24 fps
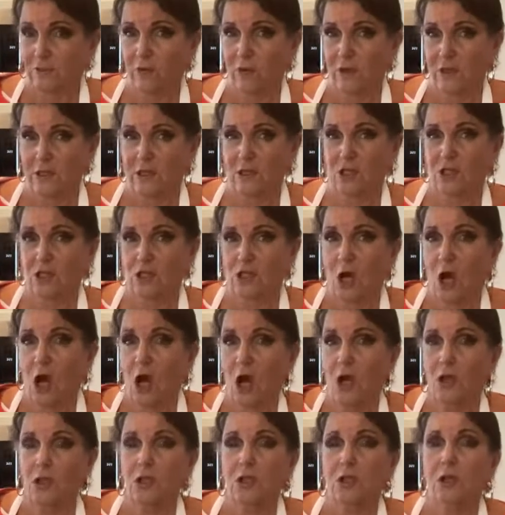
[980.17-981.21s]
for it to
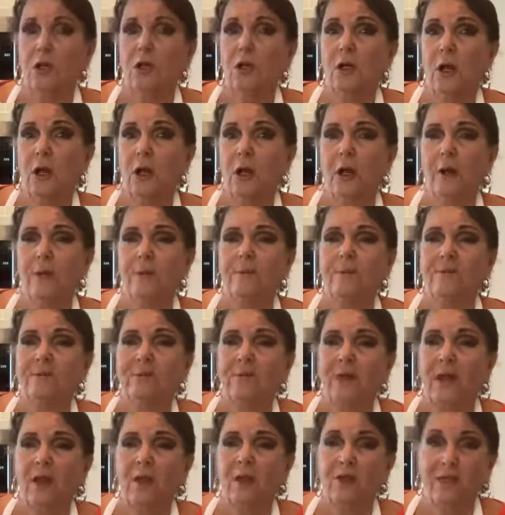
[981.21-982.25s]
start
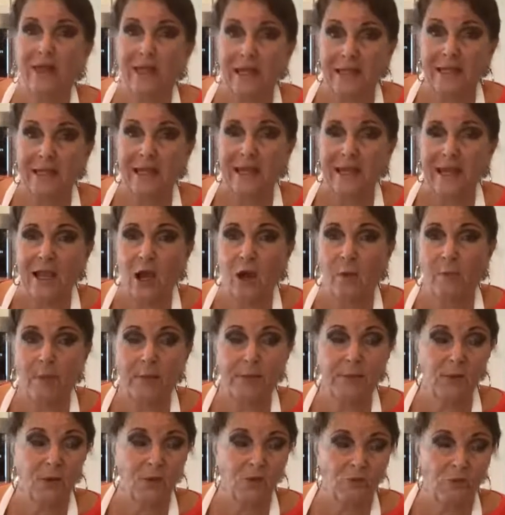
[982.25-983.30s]
thickening
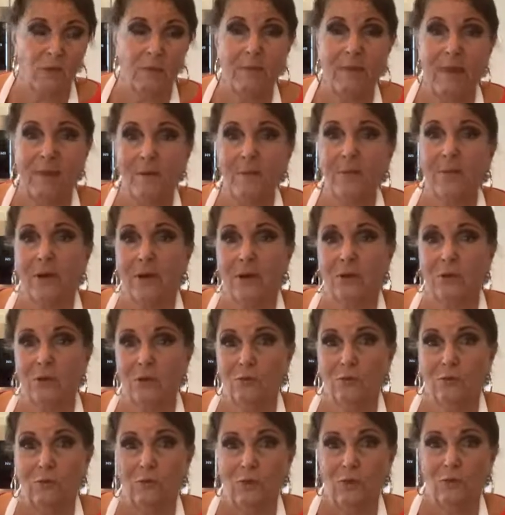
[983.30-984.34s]
up. Because remember,
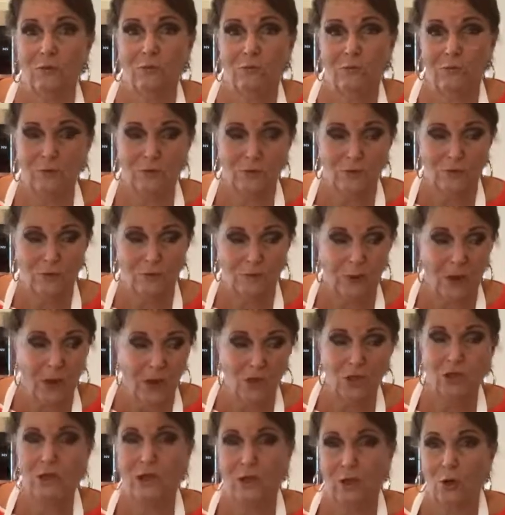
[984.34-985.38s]
you've
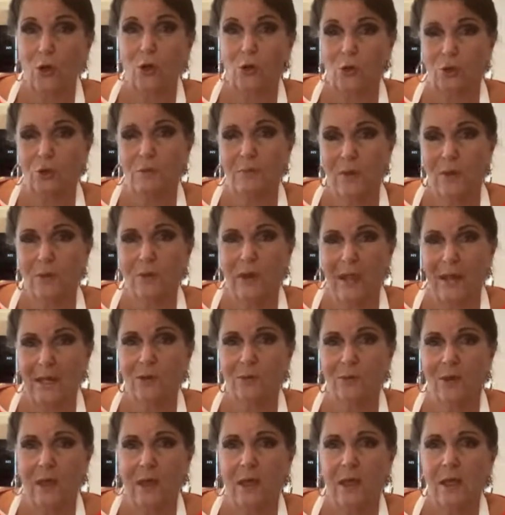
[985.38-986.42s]
partially cooked the milk
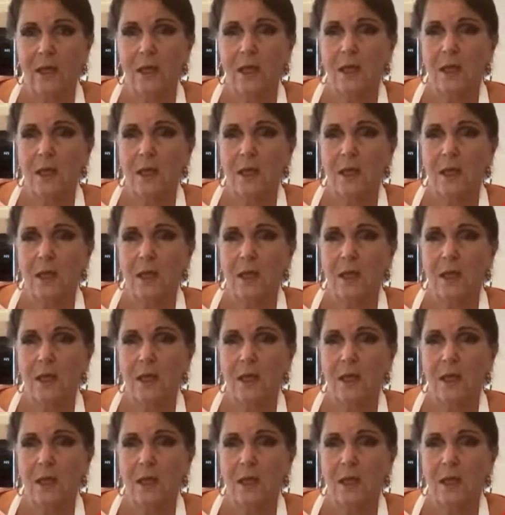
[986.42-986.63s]
anyway.